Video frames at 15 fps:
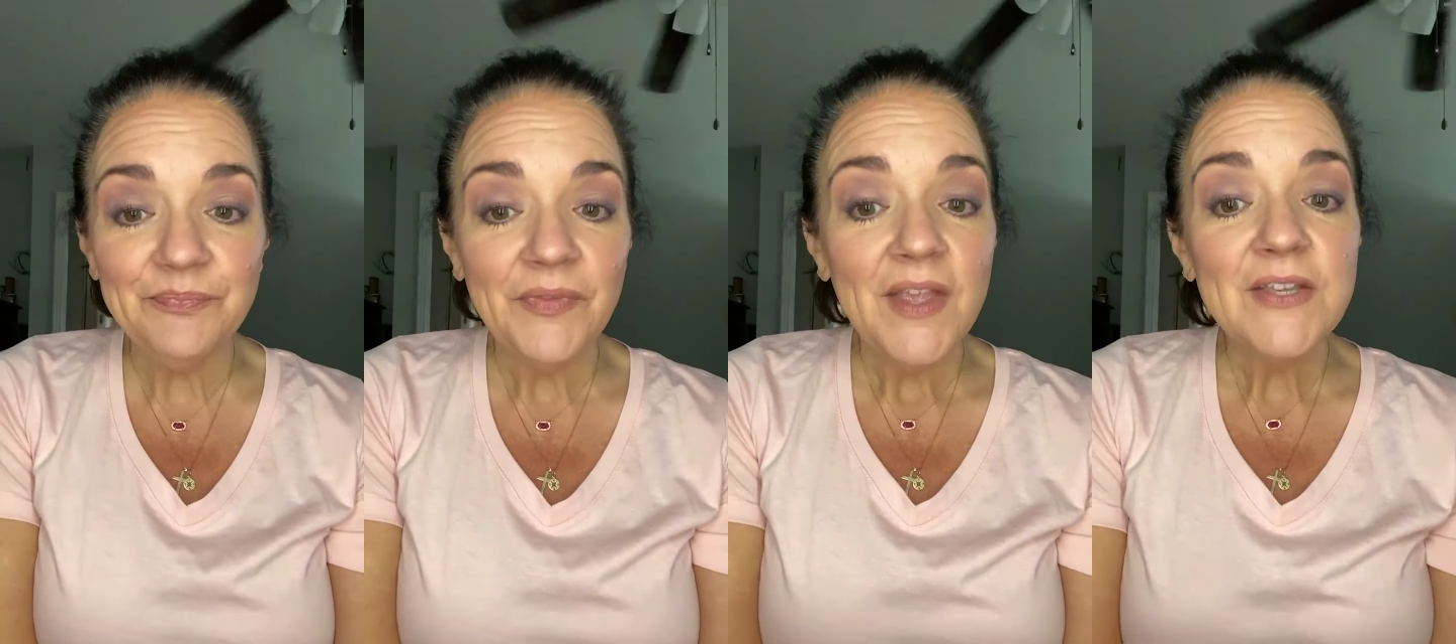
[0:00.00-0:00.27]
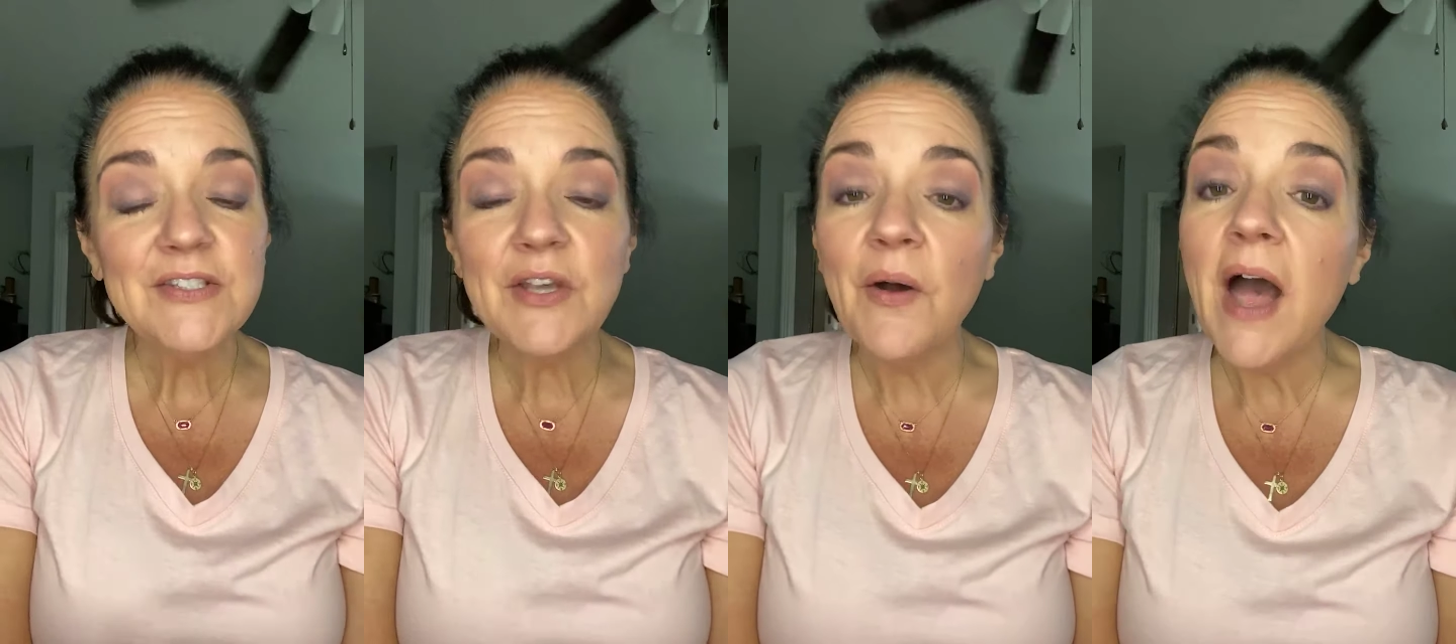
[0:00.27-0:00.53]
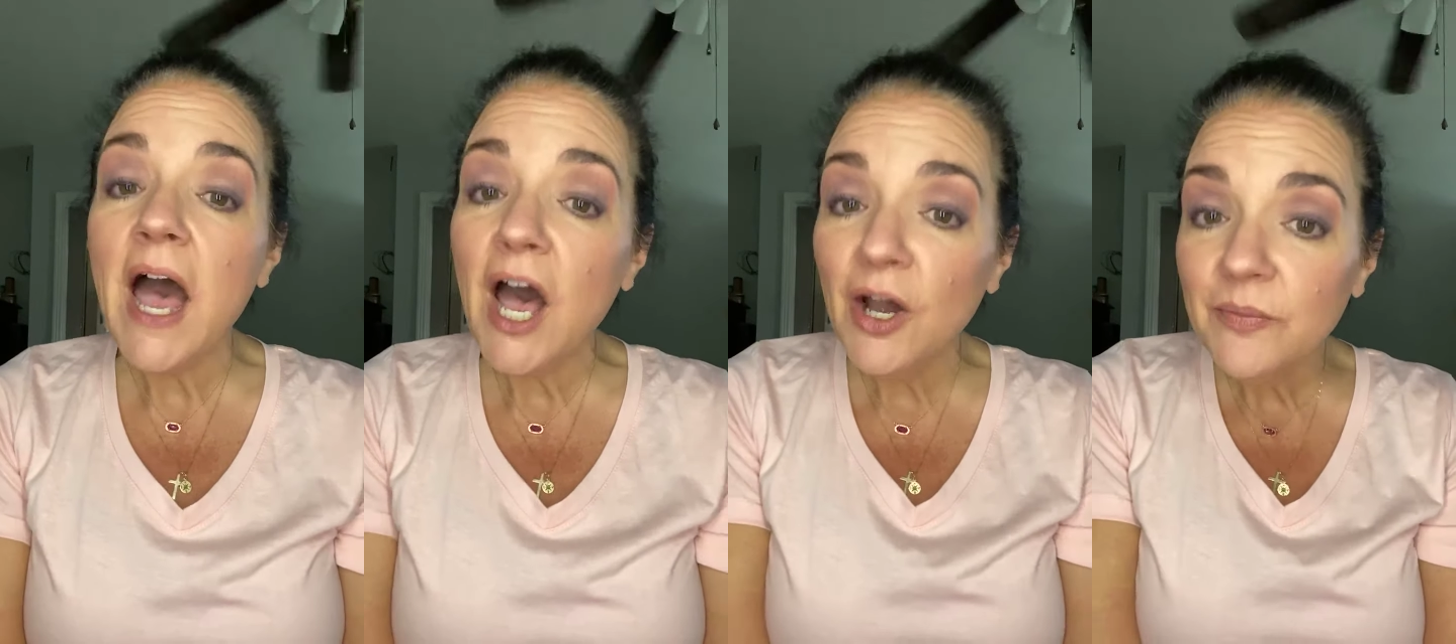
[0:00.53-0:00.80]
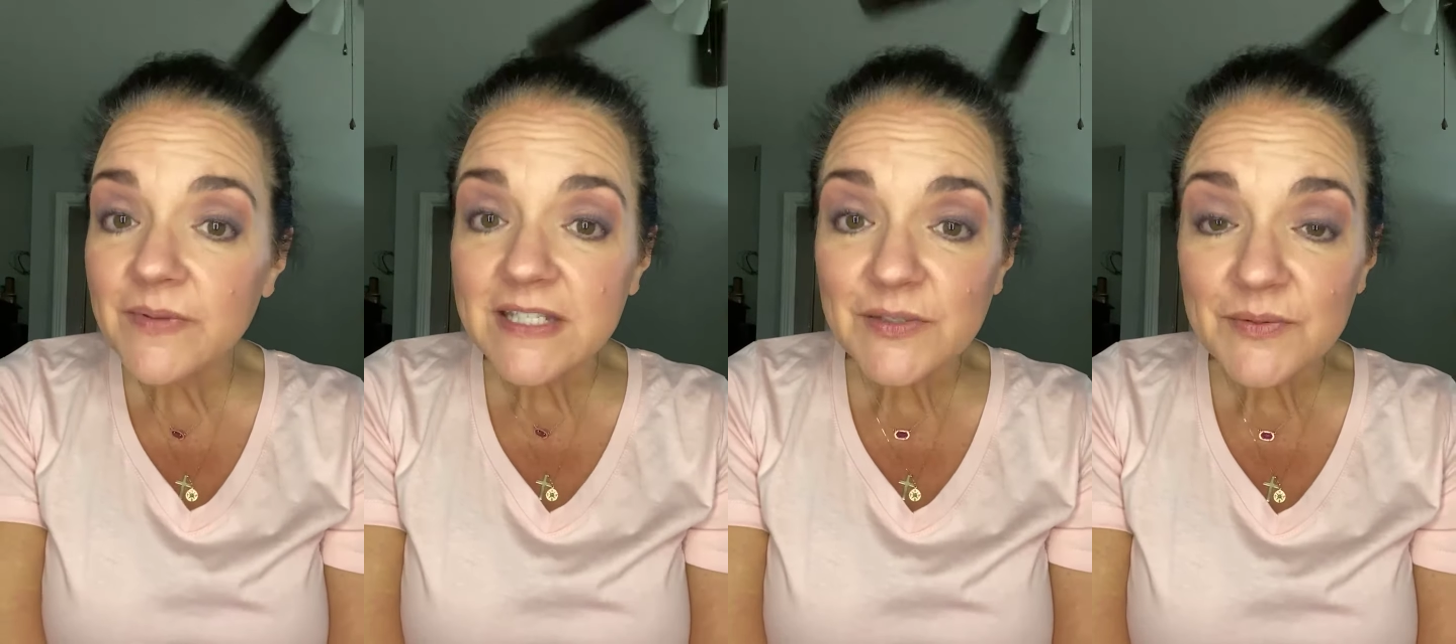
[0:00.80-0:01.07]
So I hope
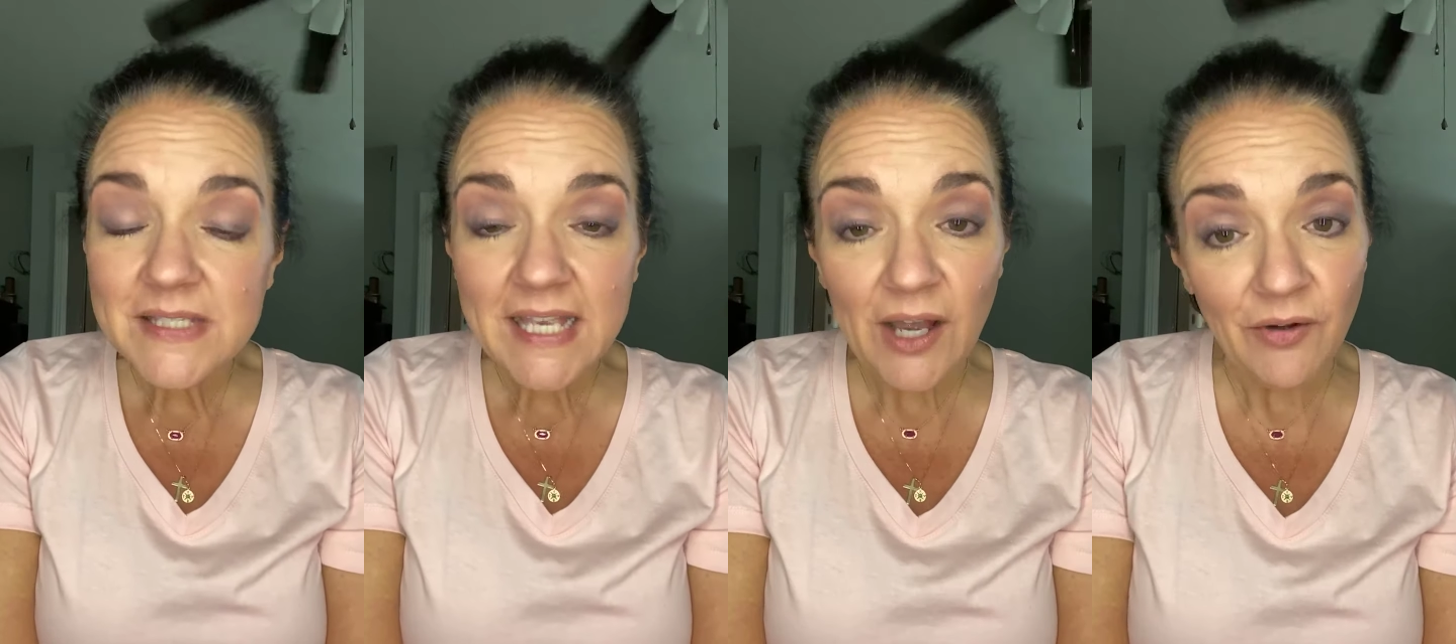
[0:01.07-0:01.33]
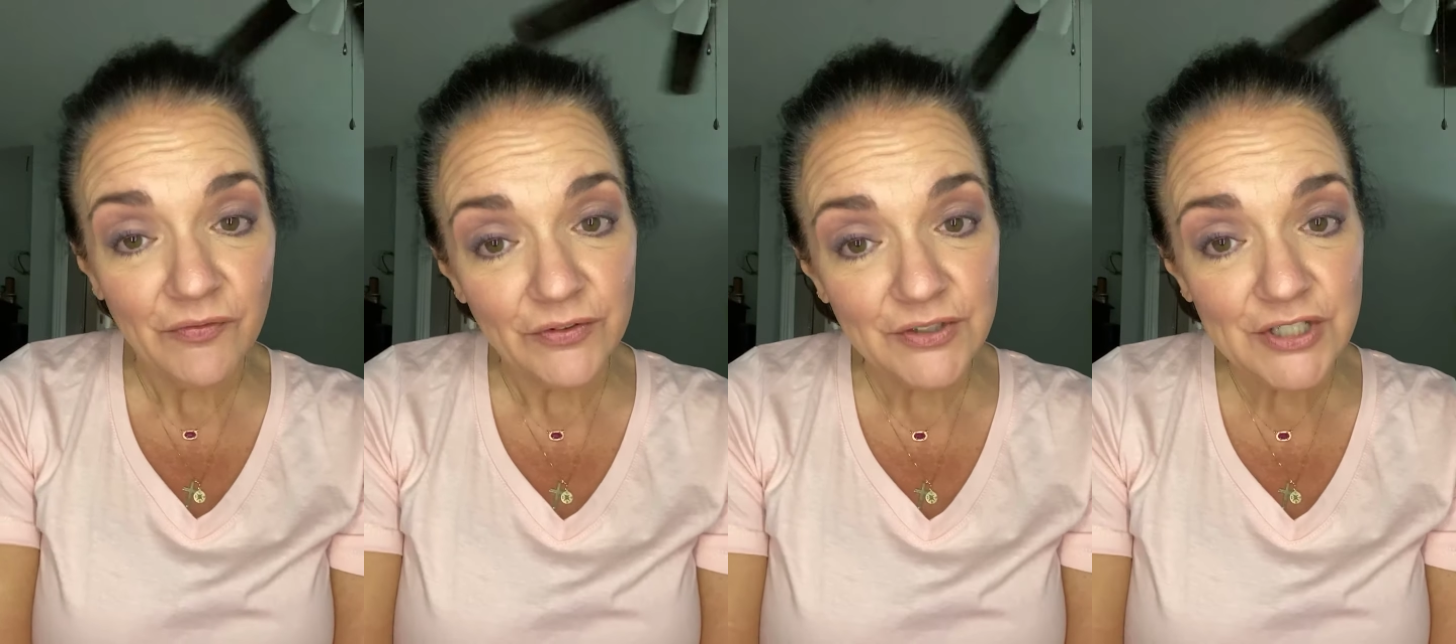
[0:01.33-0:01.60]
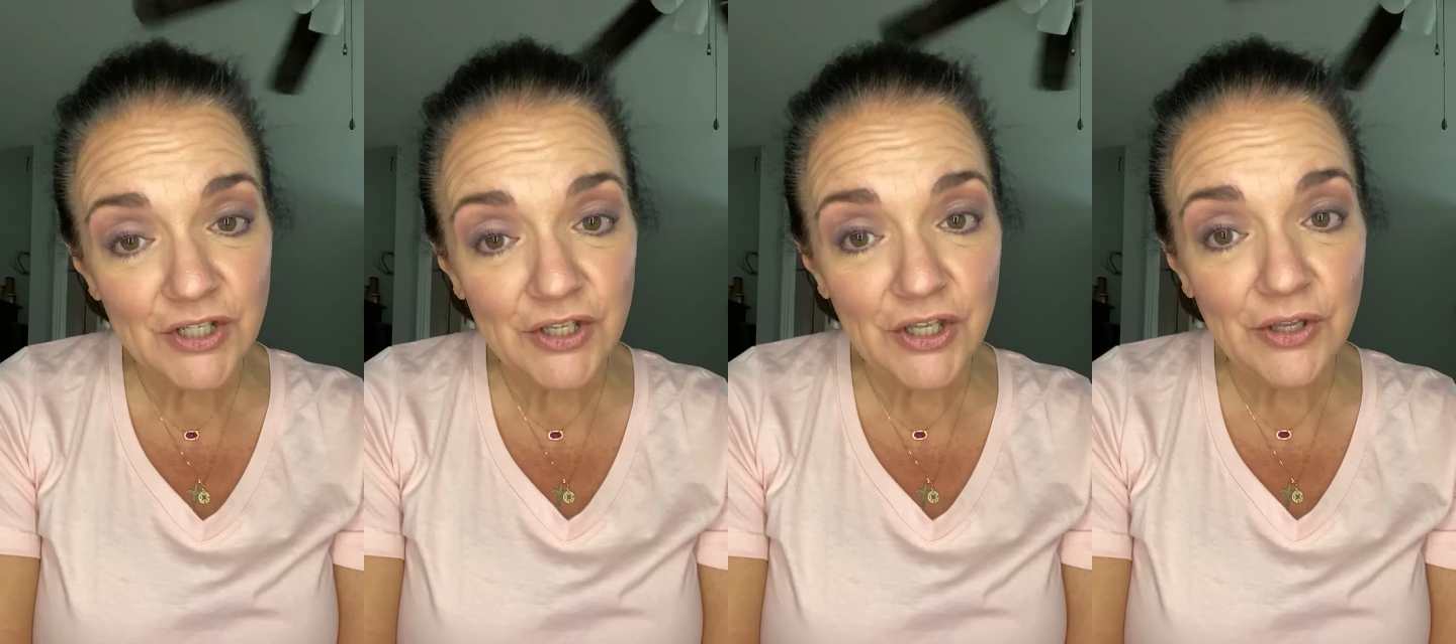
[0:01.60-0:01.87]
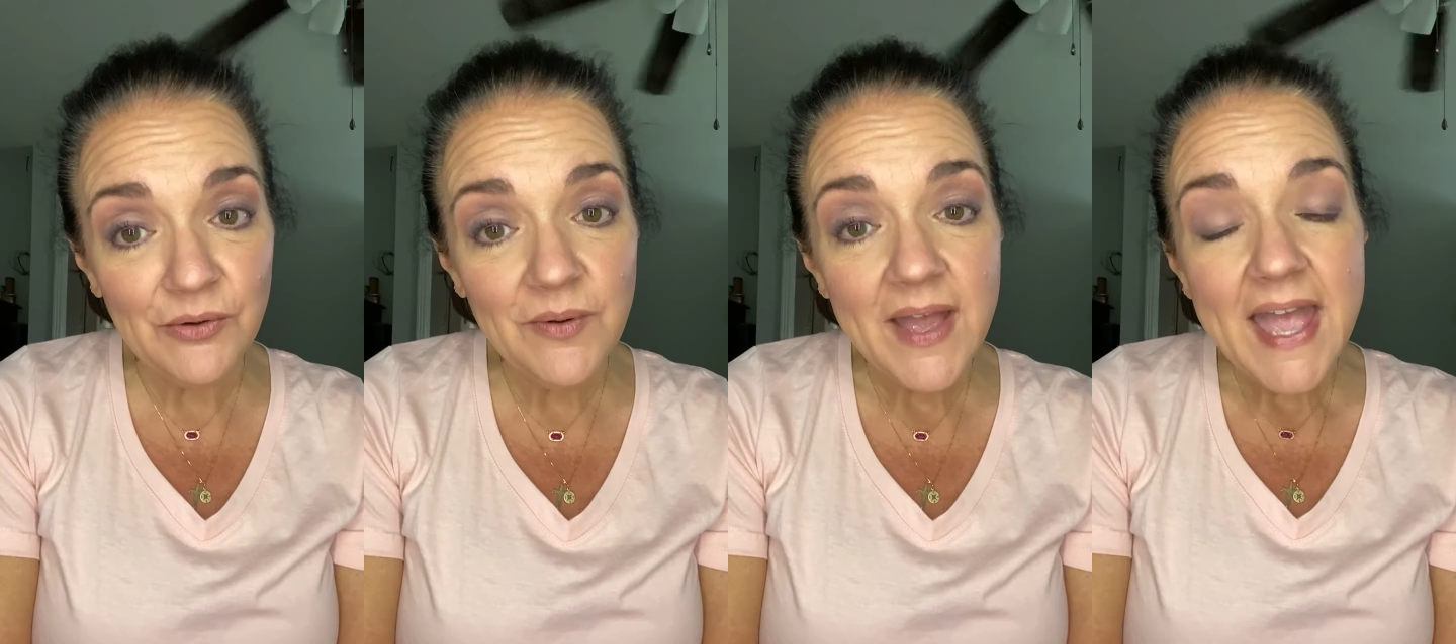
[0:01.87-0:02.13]
this was helpful to
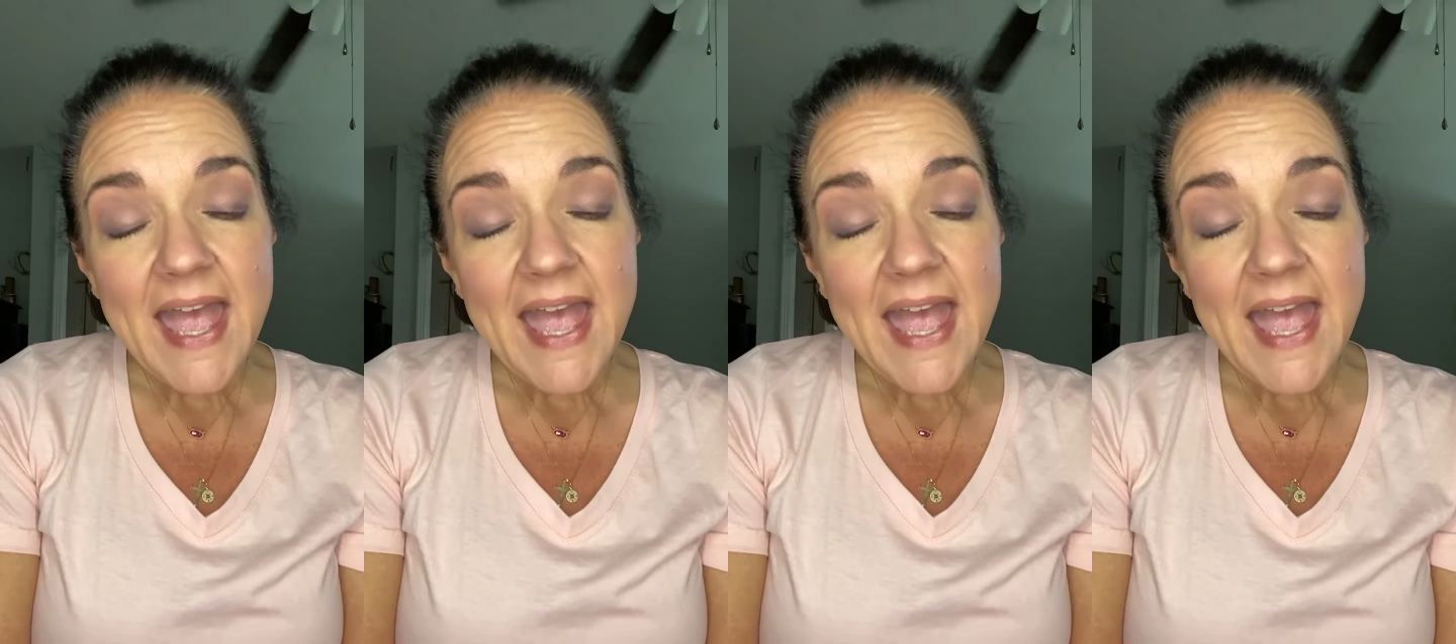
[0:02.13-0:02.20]
you,